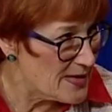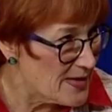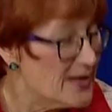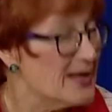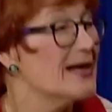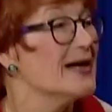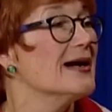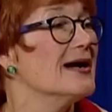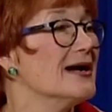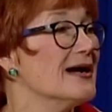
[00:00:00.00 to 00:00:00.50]

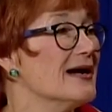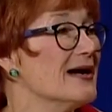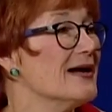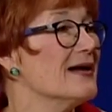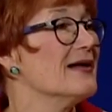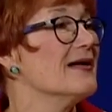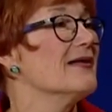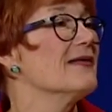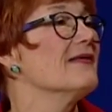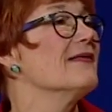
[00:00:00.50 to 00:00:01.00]
Are
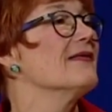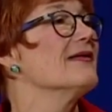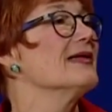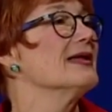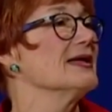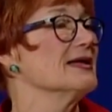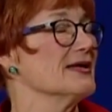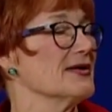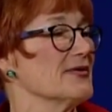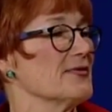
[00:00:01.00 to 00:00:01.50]
you
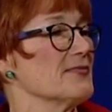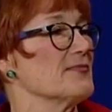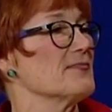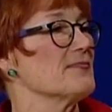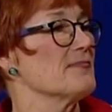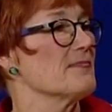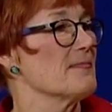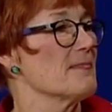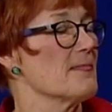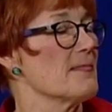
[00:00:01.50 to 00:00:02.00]

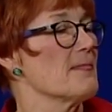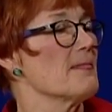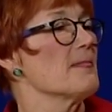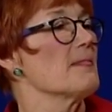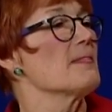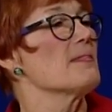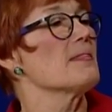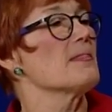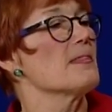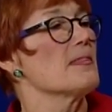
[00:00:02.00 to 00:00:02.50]
teaching
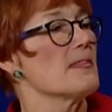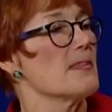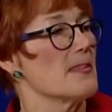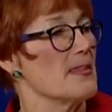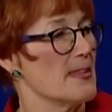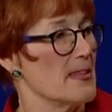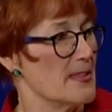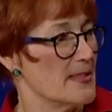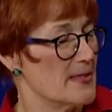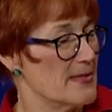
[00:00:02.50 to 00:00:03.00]

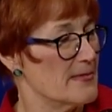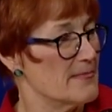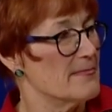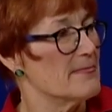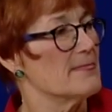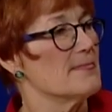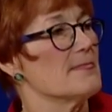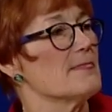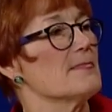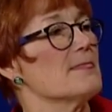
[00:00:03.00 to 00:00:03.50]
math
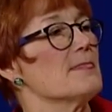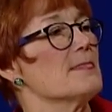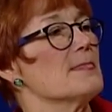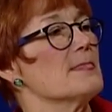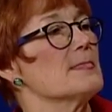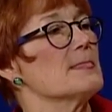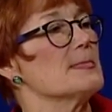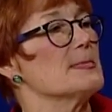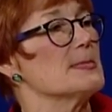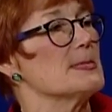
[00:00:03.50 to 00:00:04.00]
or are
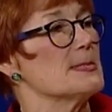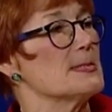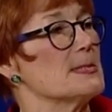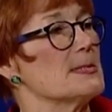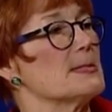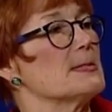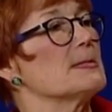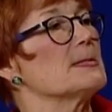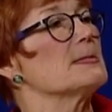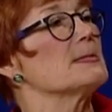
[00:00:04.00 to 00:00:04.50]
you teaching